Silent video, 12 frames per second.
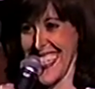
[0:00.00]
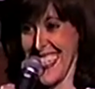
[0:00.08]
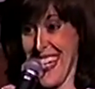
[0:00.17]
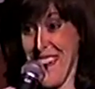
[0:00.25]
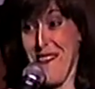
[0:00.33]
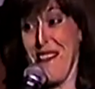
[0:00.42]

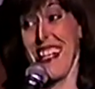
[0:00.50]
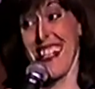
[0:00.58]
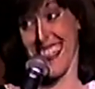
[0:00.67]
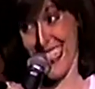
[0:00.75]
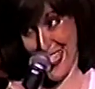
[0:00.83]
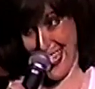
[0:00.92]
That
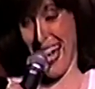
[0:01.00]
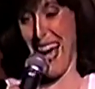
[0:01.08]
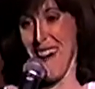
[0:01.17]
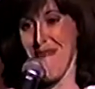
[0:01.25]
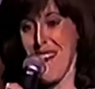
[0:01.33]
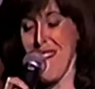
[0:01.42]
really
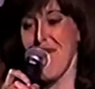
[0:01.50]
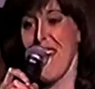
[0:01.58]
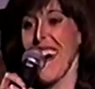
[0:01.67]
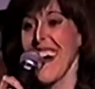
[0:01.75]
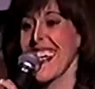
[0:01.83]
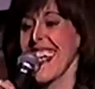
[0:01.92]
stopped the
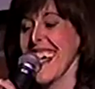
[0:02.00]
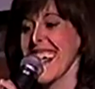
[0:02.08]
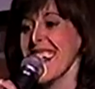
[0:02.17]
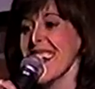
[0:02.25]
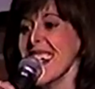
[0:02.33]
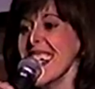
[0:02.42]
barking.